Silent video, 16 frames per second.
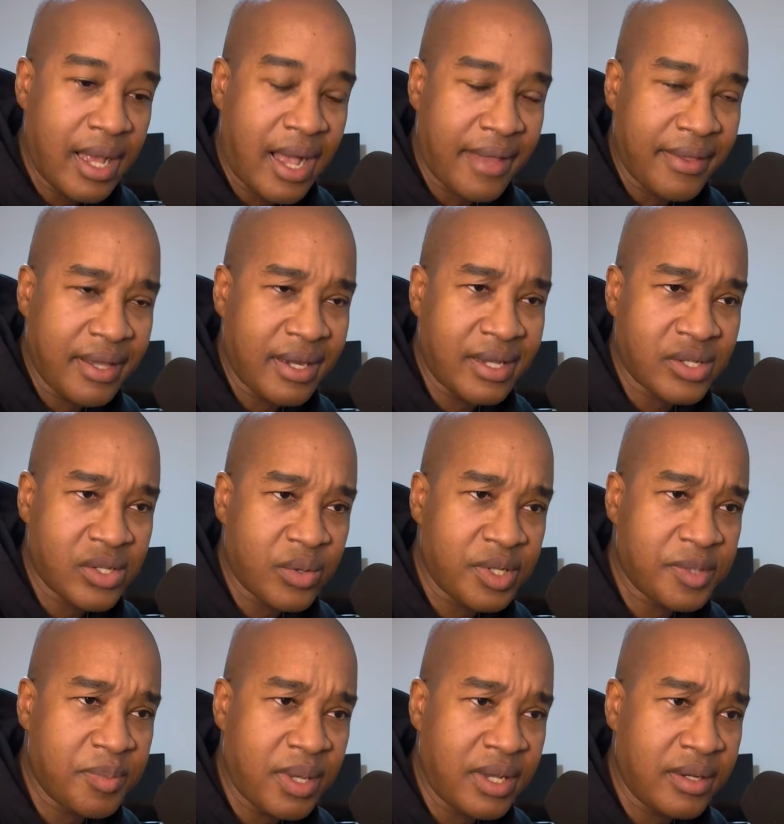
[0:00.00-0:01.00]
I think that's
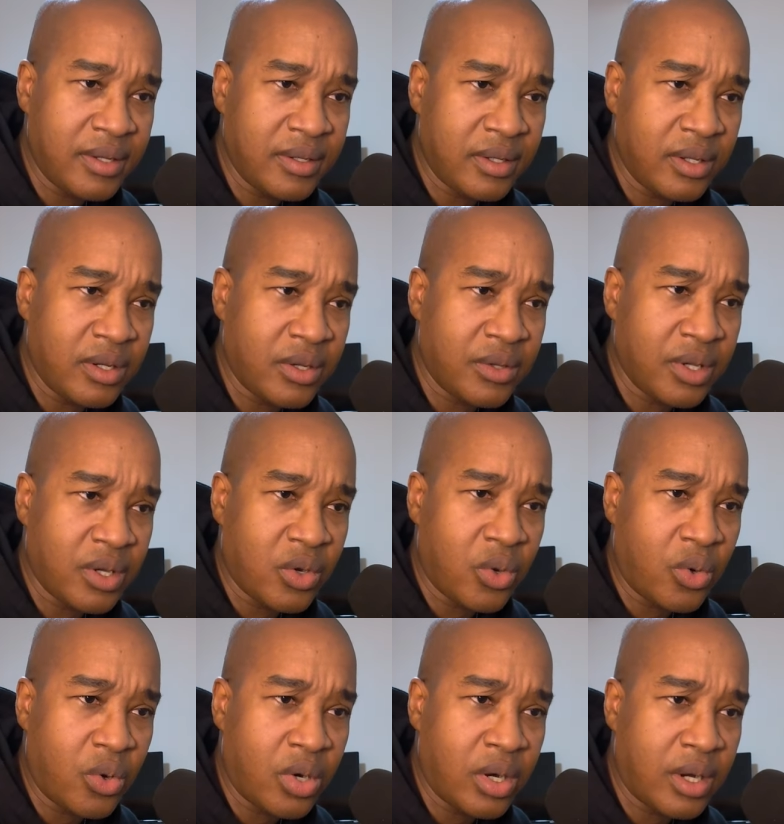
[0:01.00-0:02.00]
always been, you know, the
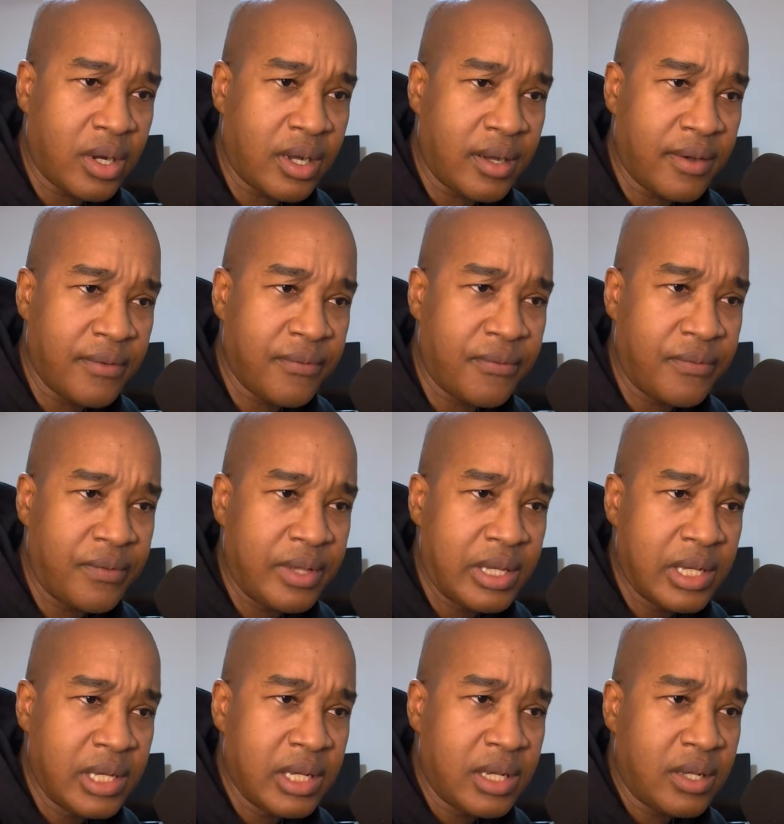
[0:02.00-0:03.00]
core of,
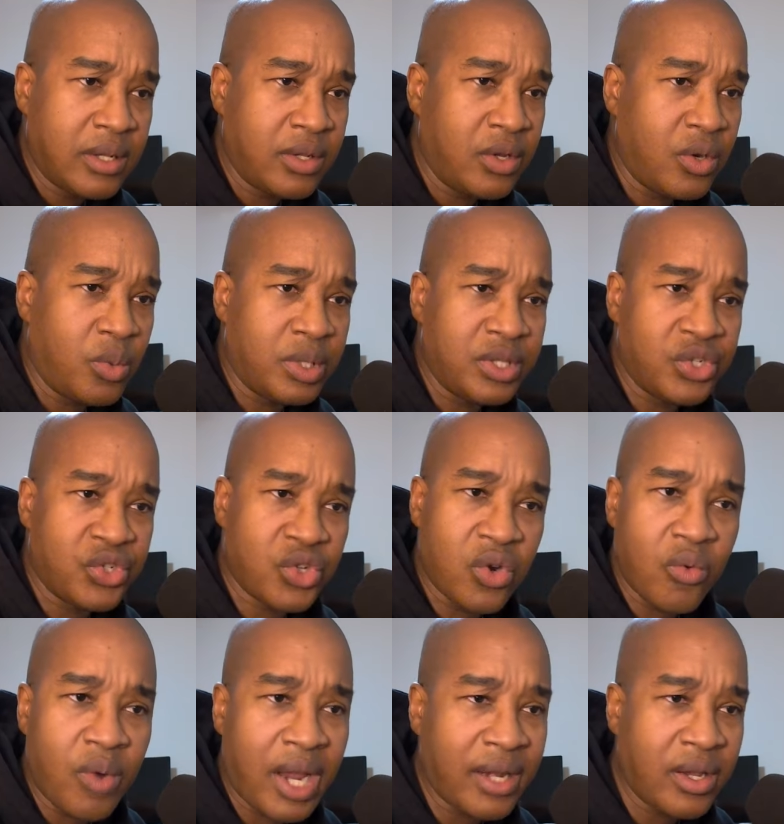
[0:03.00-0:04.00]
you know, what the show
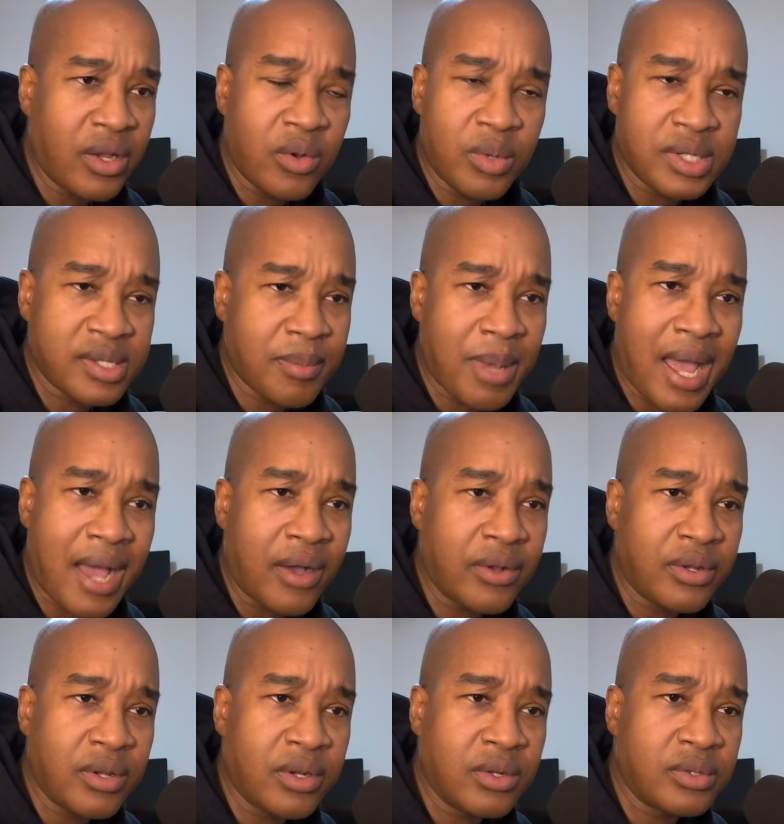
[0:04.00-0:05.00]
radio was
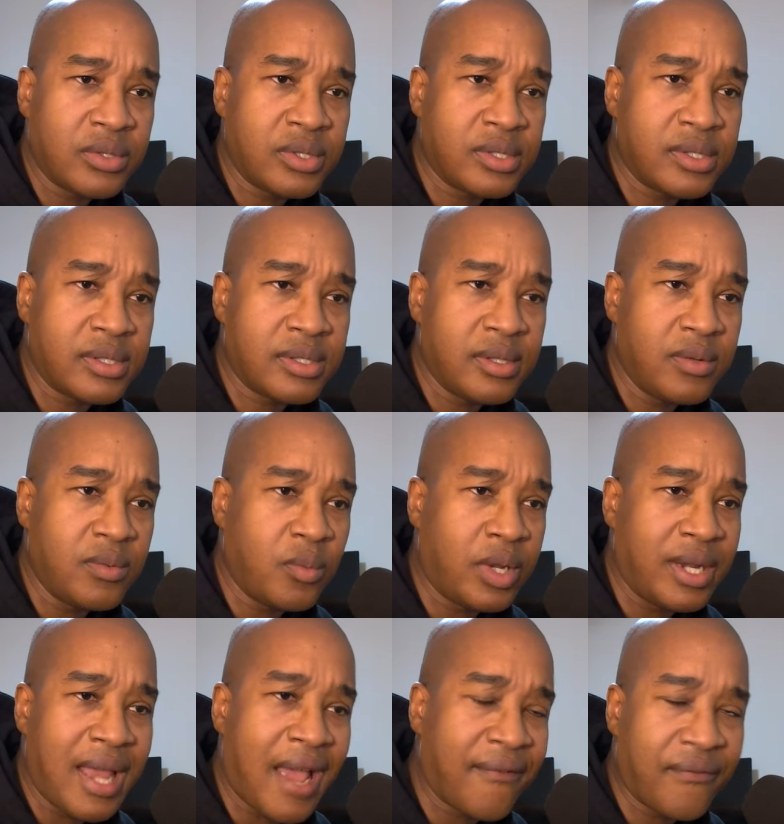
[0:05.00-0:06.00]
about. You know,
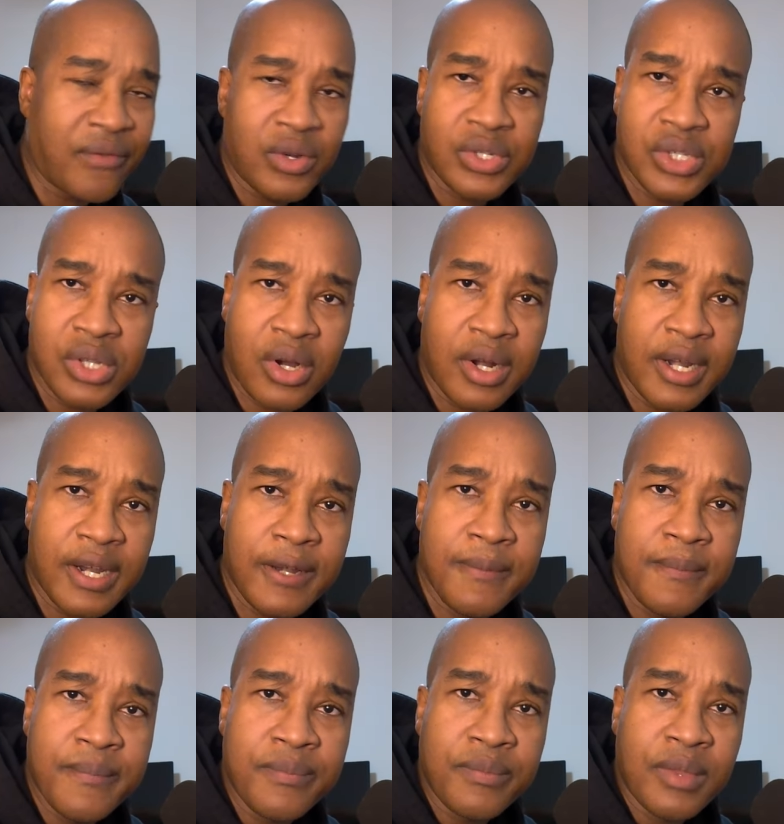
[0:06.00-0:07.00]
when that first started,
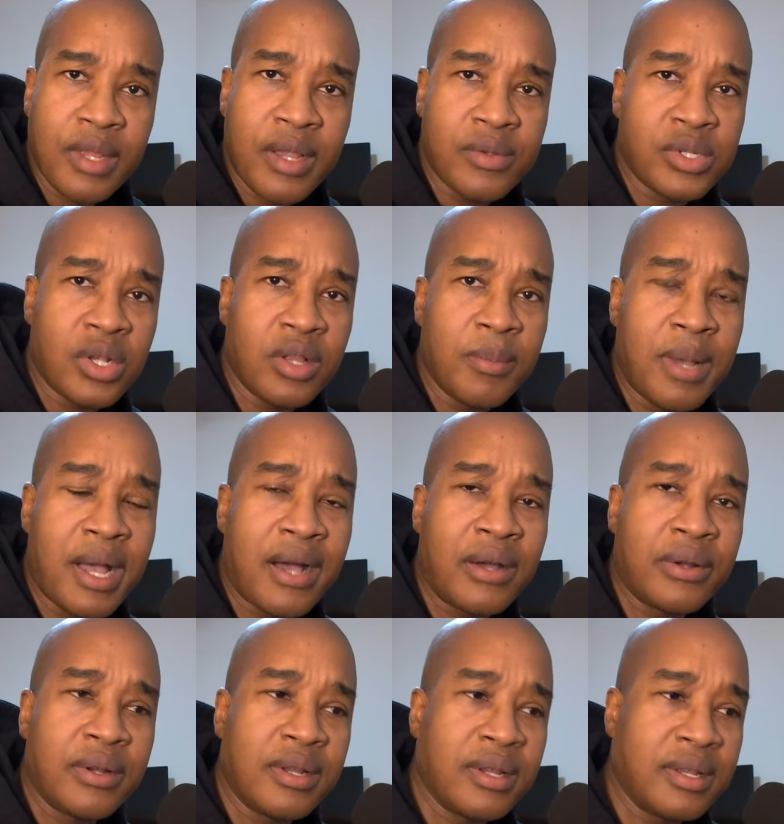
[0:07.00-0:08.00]
it was all
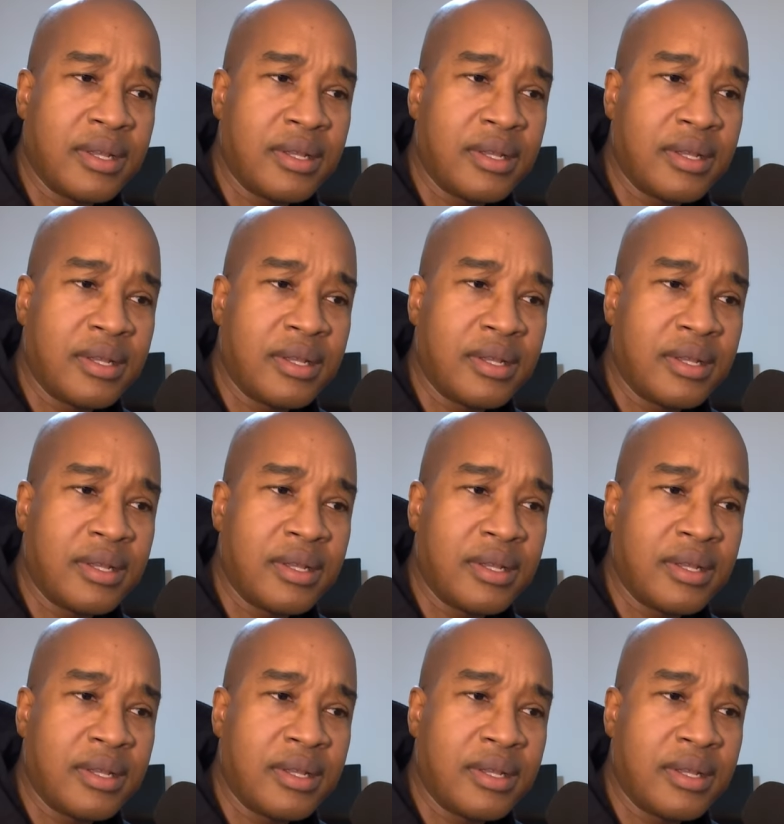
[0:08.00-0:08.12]
about